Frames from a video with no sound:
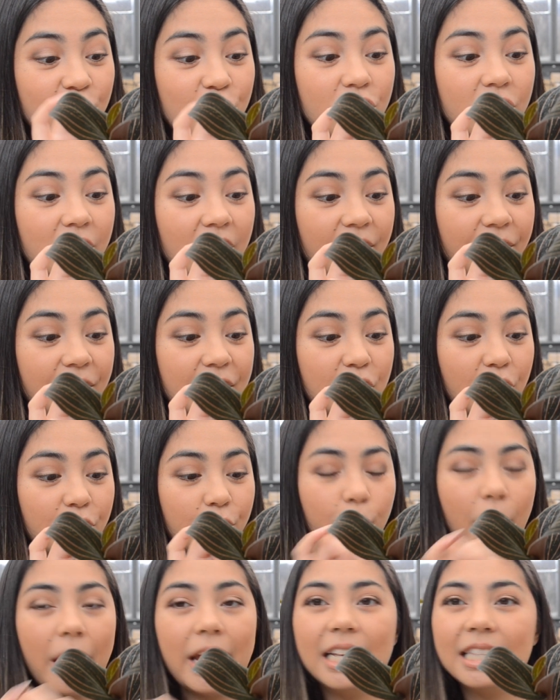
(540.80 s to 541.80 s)
new leaf is on
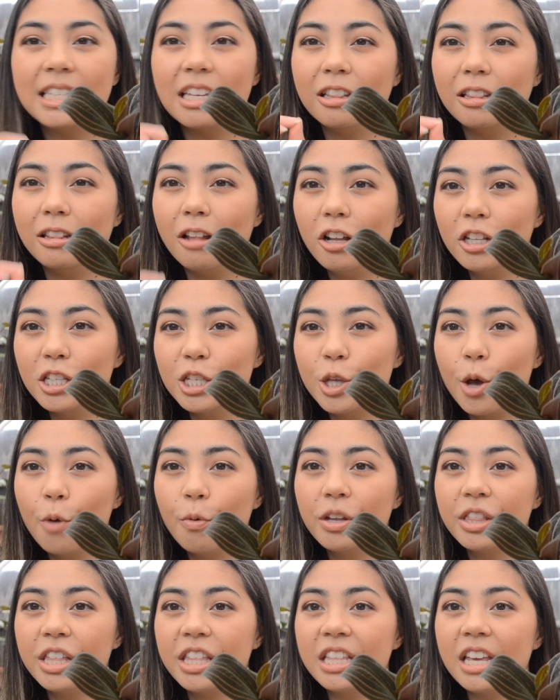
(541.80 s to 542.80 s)
the way. It's a lot
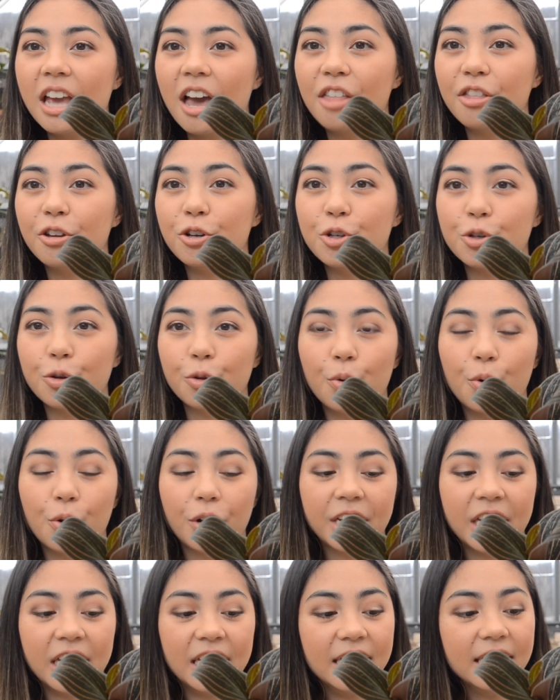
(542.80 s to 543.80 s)
slower than the other jewel
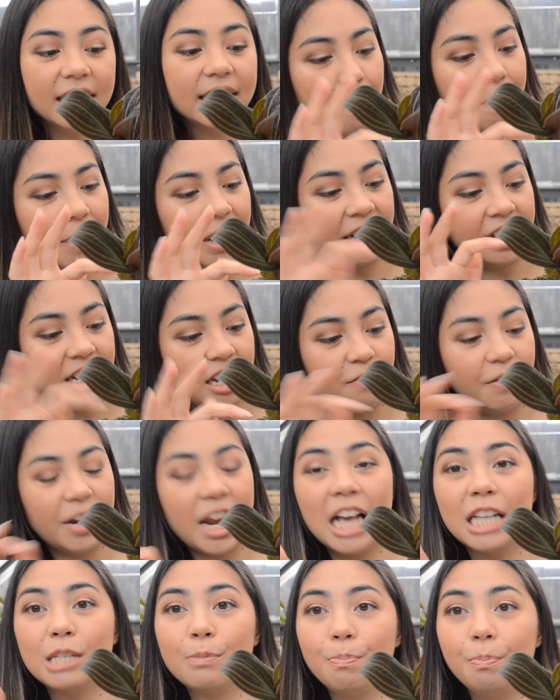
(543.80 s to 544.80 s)
orchids, but it even
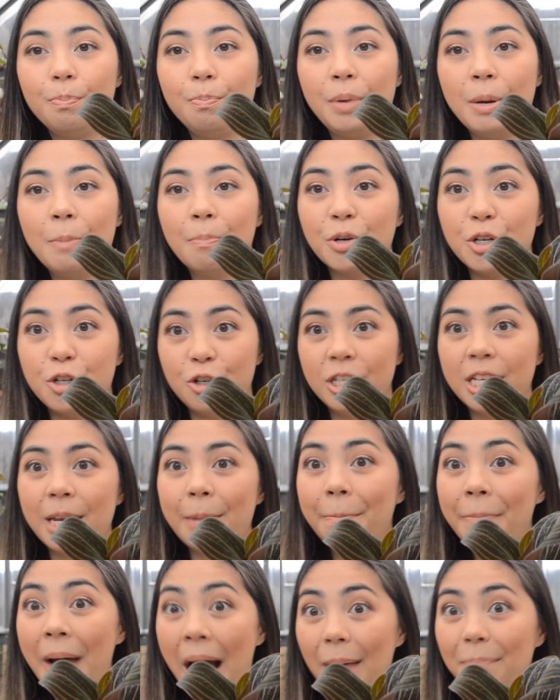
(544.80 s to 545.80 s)
has been
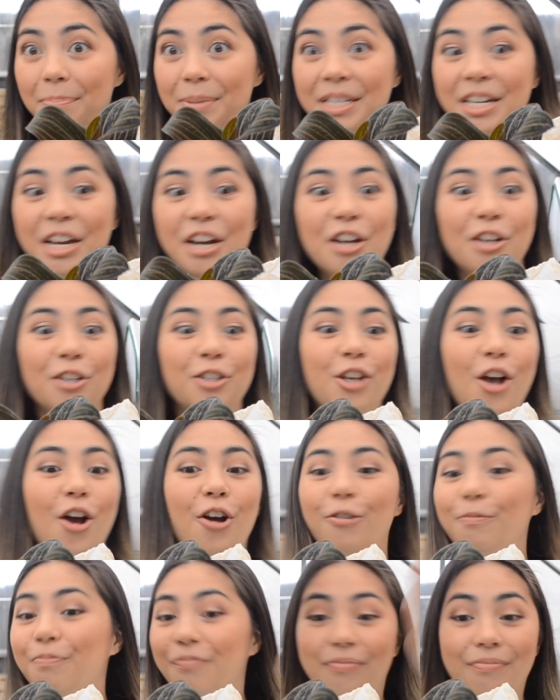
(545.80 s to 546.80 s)
producing pups.
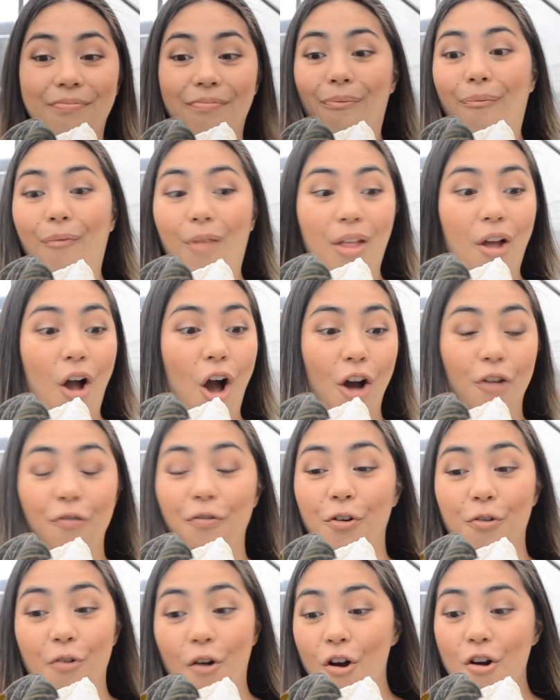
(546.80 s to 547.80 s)
So
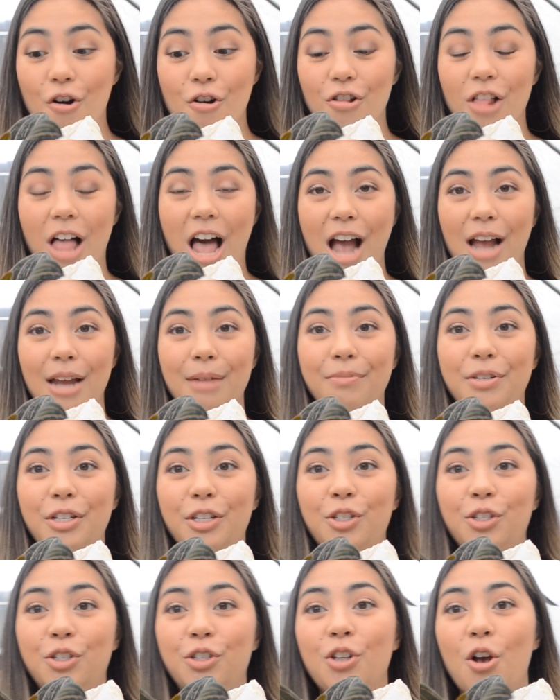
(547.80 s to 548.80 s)
overall, I'm
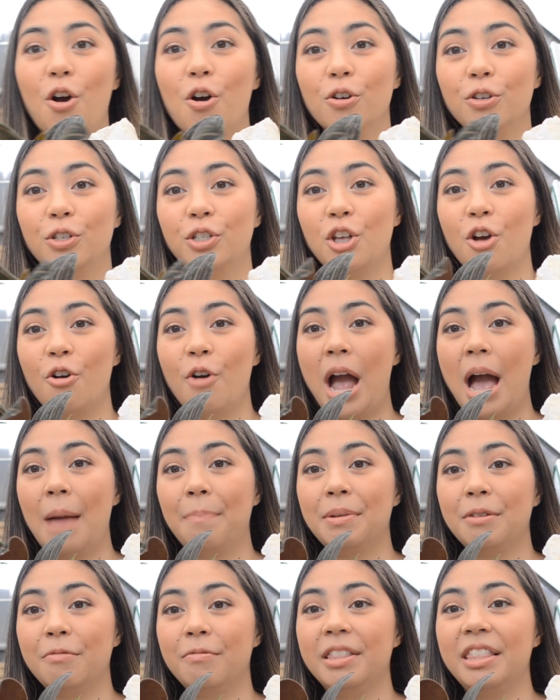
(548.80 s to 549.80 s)
just so
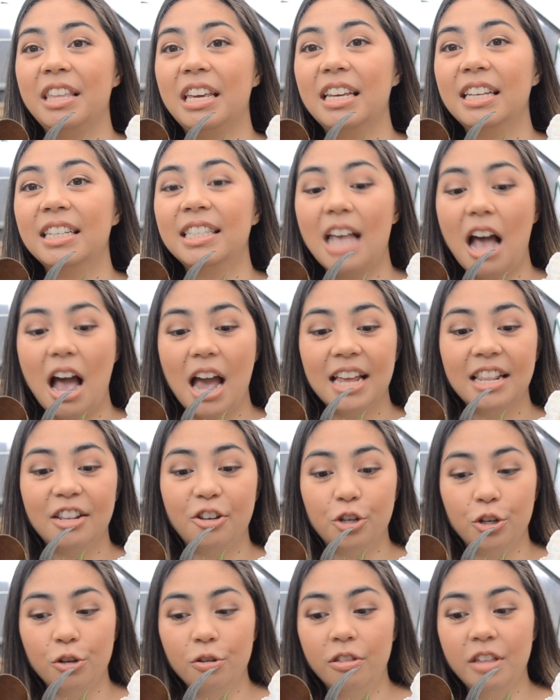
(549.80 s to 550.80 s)
happy with this. I
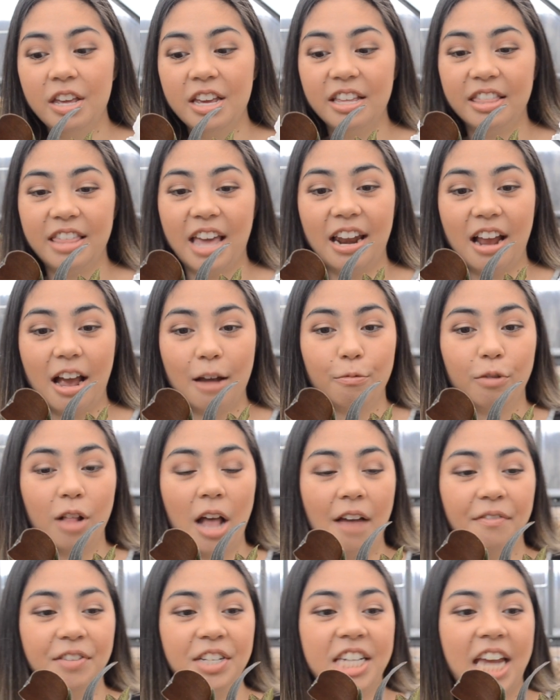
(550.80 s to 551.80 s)
do think that I will
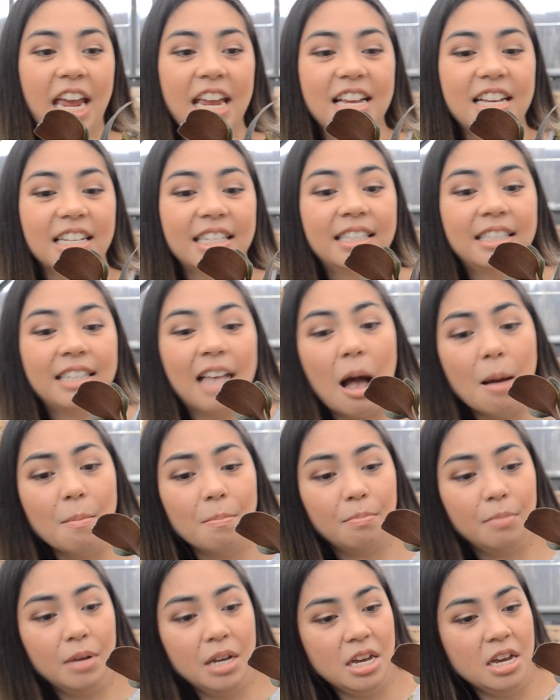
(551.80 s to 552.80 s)
have to take
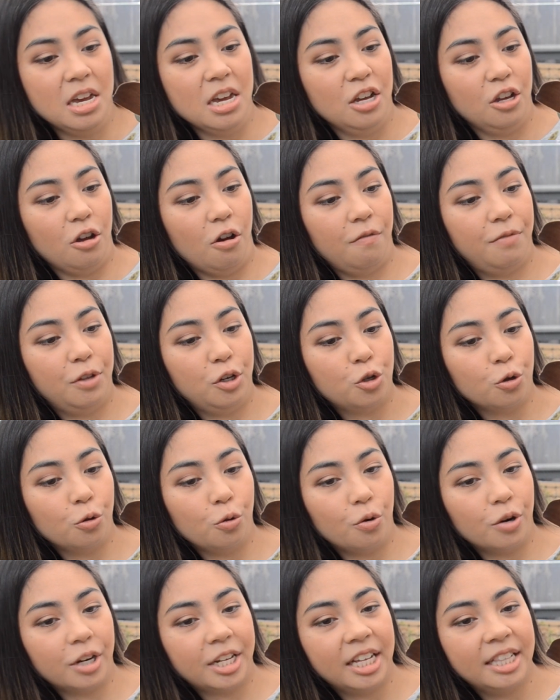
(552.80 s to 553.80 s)
some of the jewel
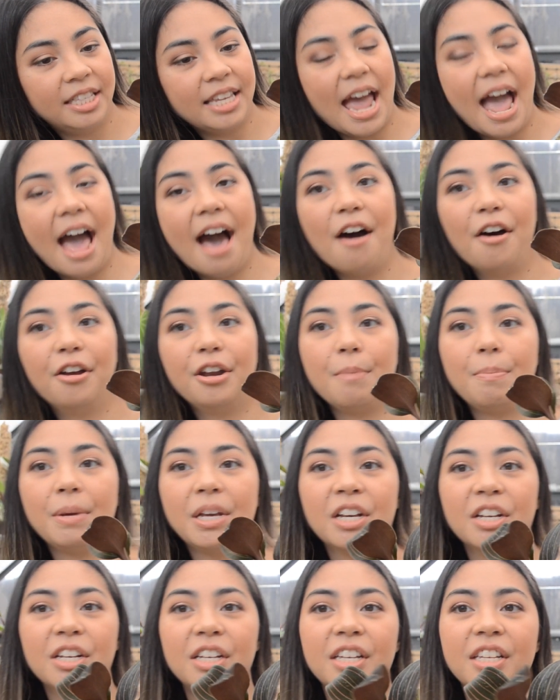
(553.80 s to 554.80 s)
orchids out
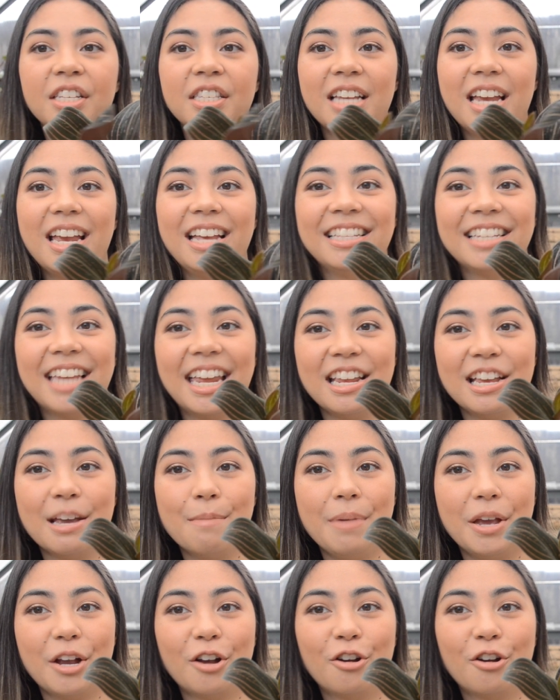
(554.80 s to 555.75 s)
because it's getting a bit